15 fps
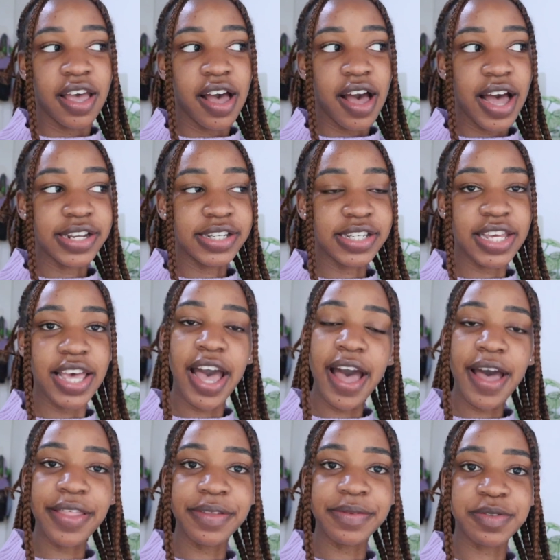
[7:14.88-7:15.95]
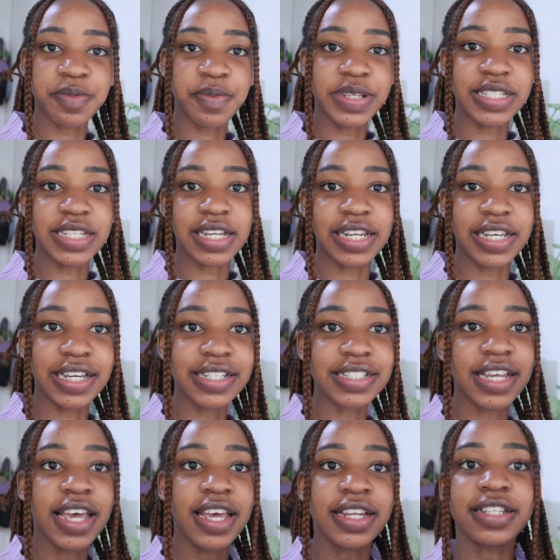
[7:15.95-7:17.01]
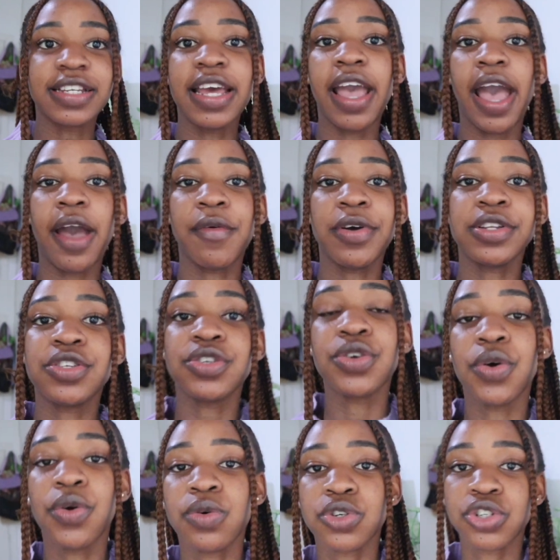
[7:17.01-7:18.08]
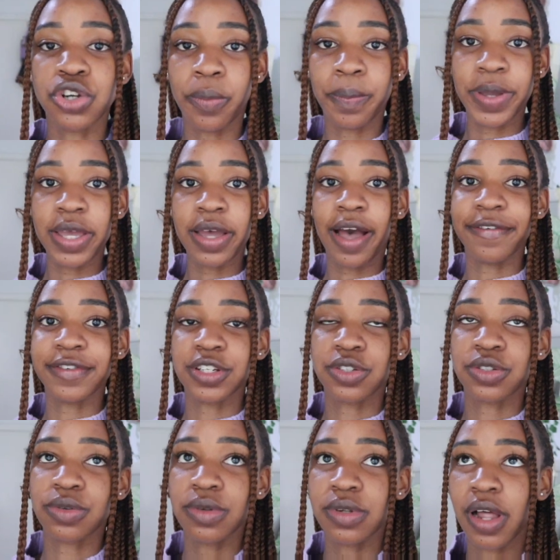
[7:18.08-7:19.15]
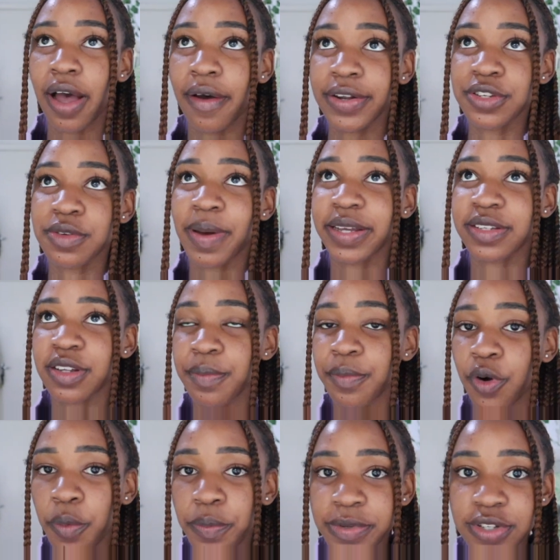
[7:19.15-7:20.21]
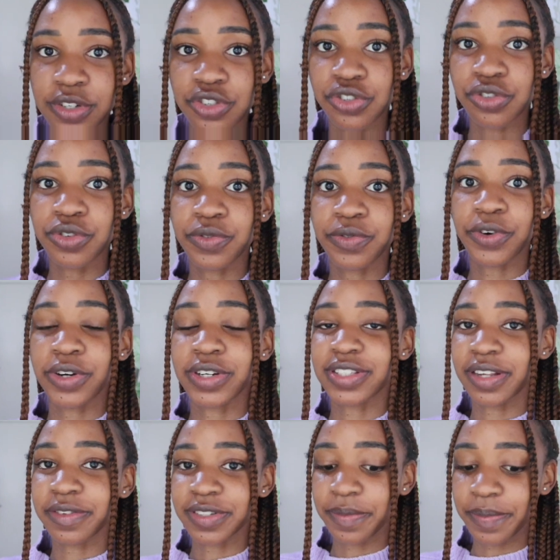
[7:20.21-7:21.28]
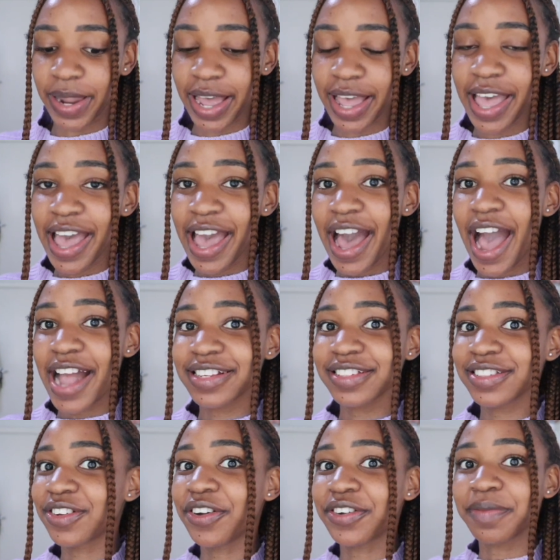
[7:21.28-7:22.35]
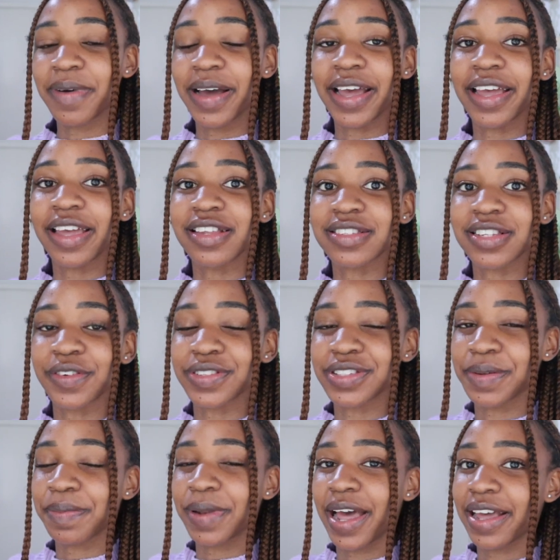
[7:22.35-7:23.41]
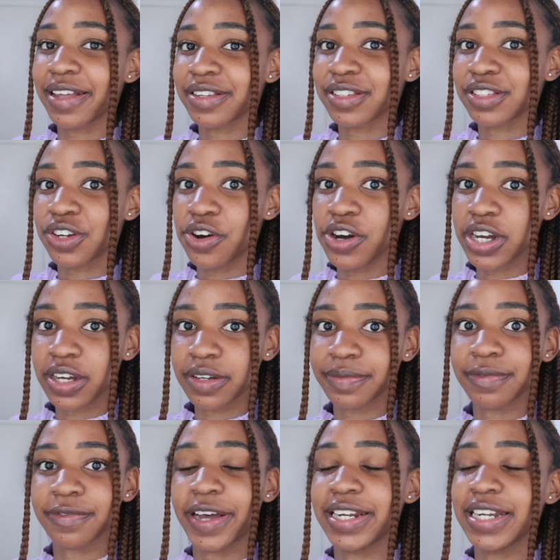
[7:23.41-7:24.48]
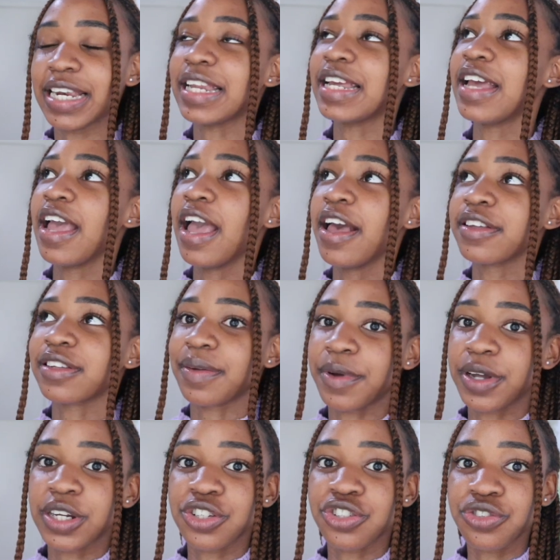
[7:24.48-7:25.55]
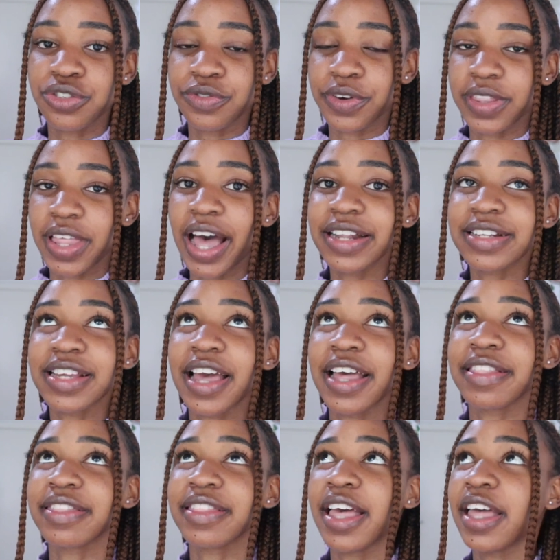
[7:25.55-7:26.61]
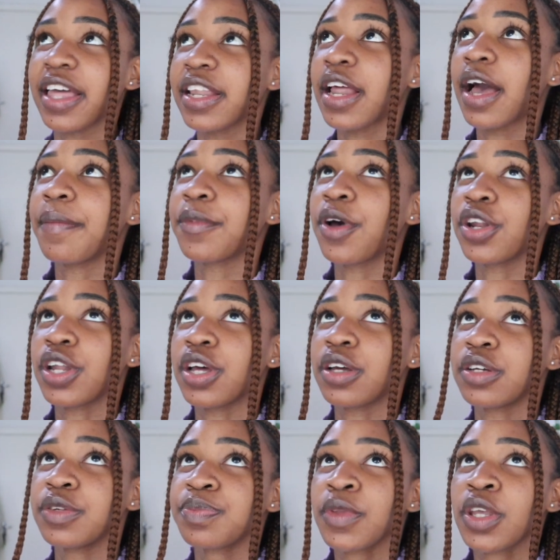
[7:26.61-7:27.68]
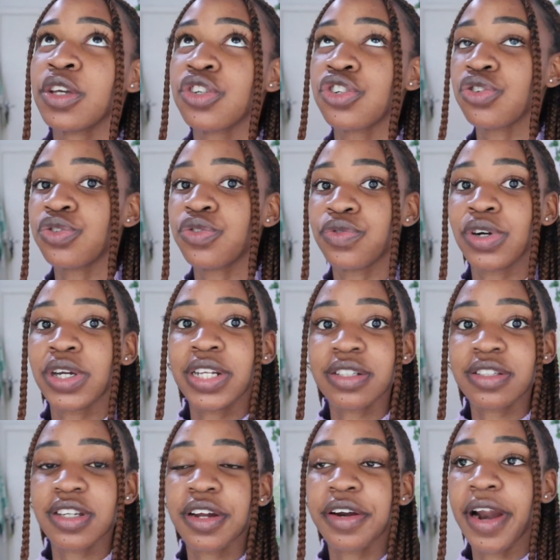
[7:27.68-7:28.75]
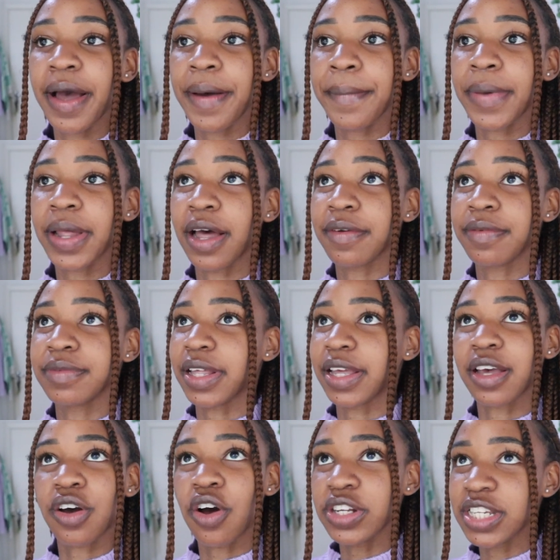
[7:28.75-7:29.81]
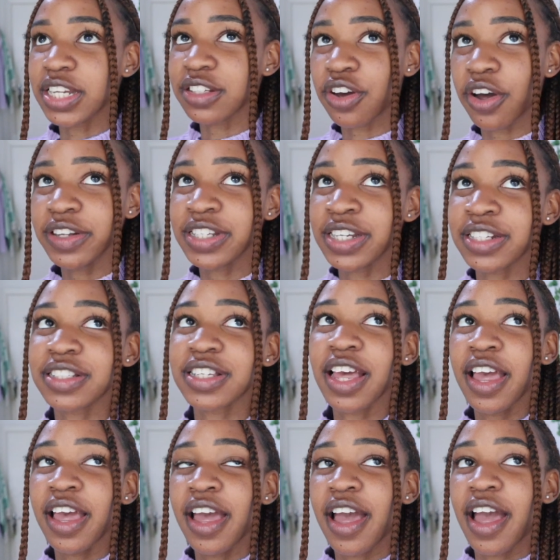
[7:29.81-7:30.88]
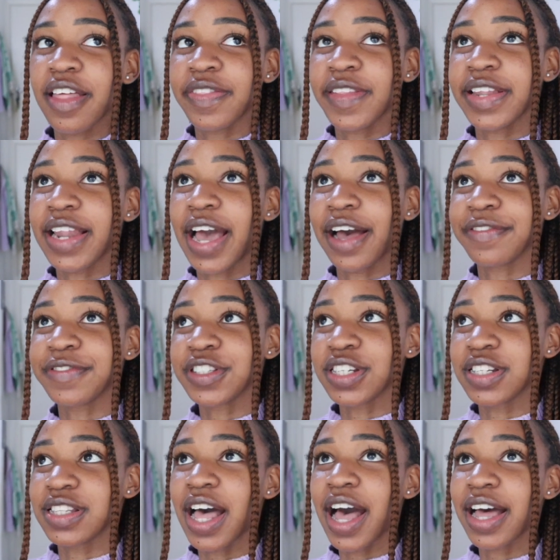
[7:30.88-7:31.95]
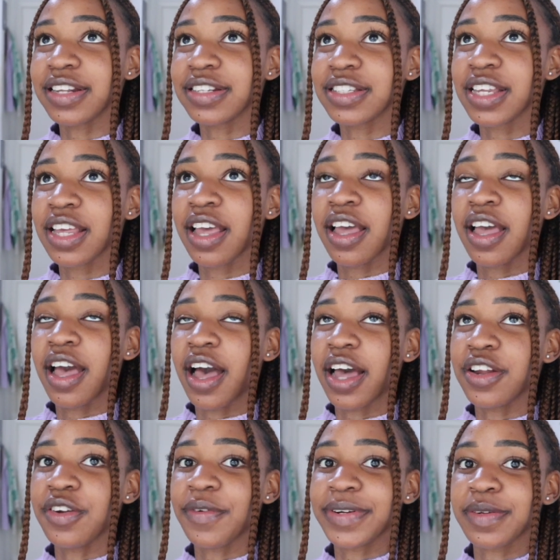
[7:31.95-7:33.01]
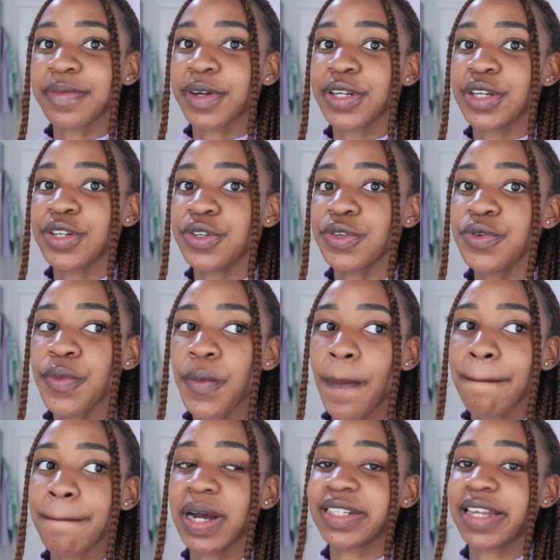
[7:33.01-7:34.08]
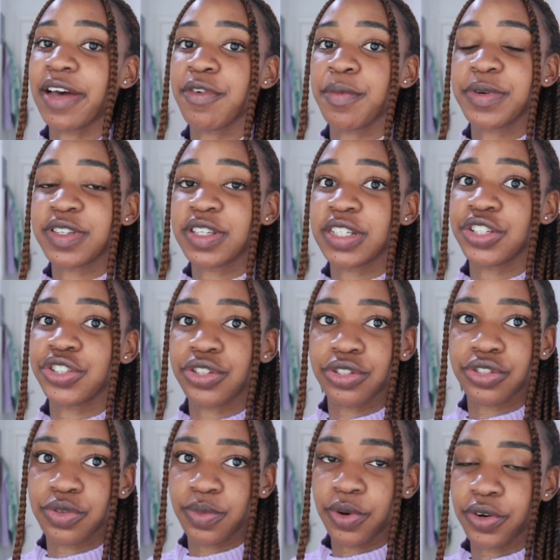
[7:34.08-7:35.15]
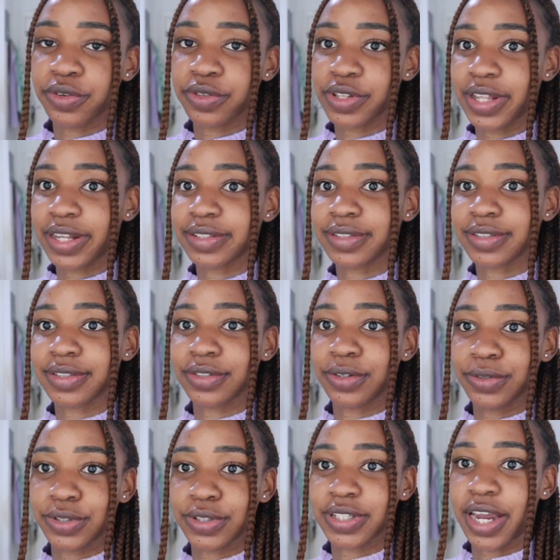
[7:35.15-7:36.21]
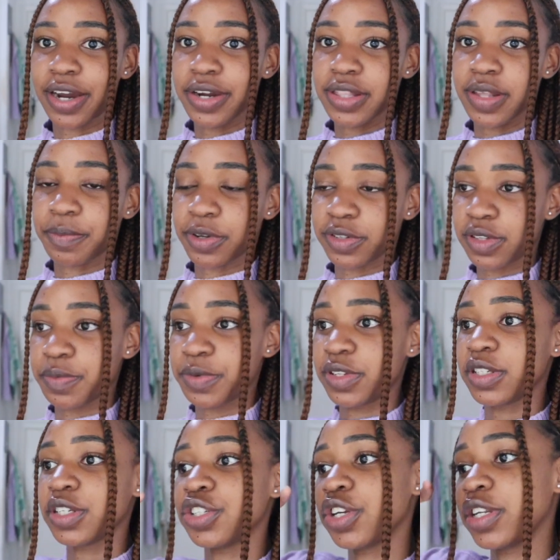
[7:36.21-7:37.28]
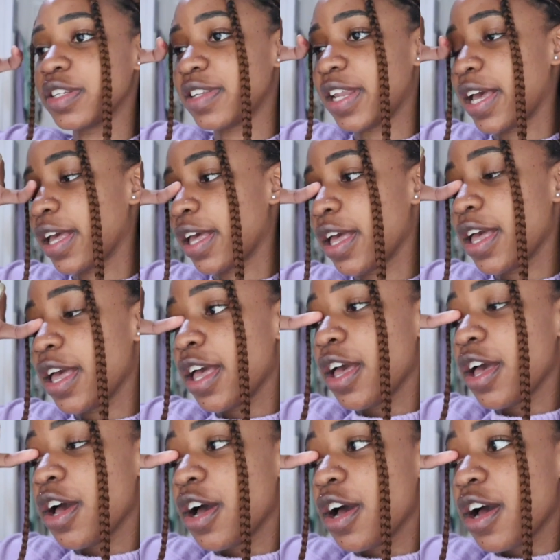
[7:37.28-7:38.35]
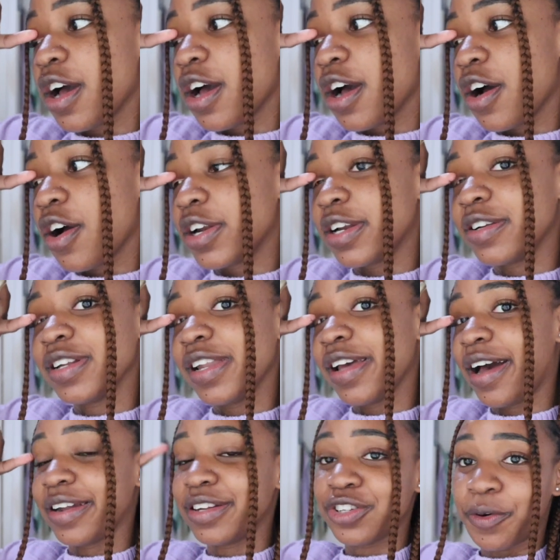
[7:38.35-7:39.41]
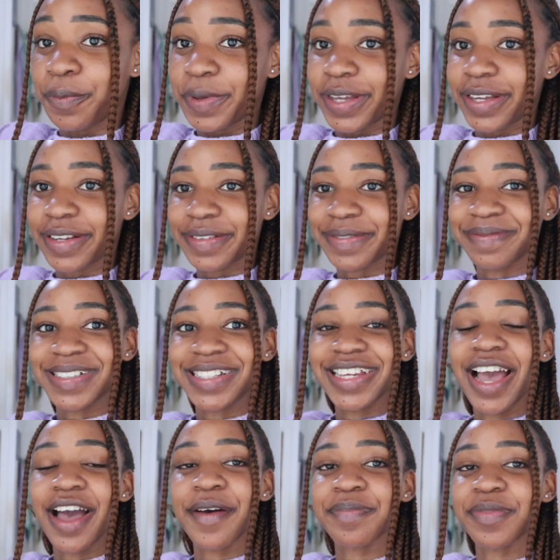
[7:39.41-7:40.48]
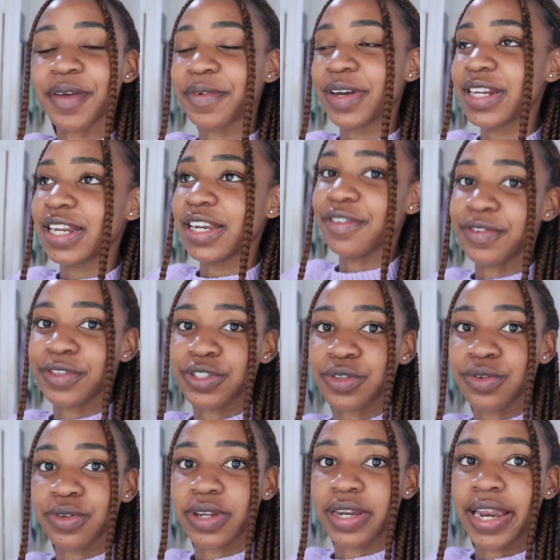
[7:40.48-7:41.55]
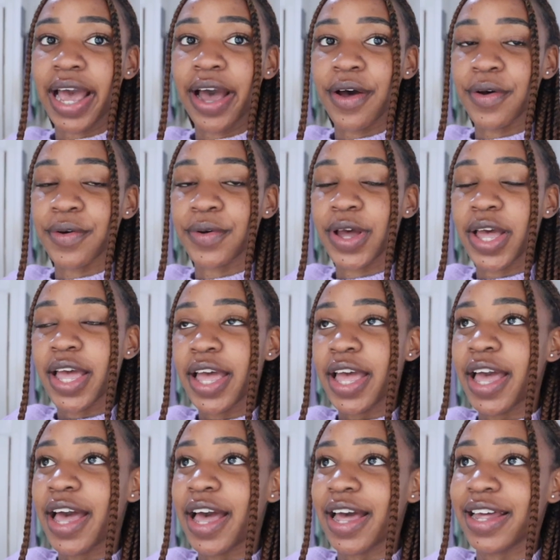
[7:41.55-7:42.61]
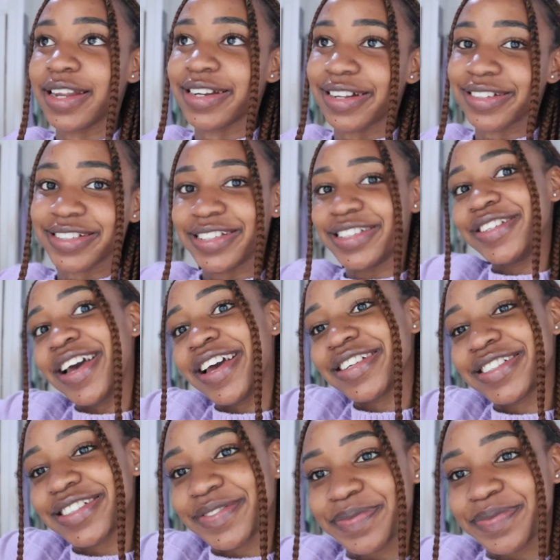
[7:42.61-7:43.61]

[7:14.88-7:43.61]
And yeah, that's basically it. Today I want to go shopping after school. I want to buy some props to shoot for self-supply. I just got my self-supply stock finally, so I'm gonna shoot for that, and then I'm gonna shoot for Instagram. I have like content, and then after that I don't know what I'm gonna do, but I have a presentation tomorrow, so that's also scary because the presentation is like on a really hard topic. But yeah, I'm gonna leave for school now and I'll see you guys.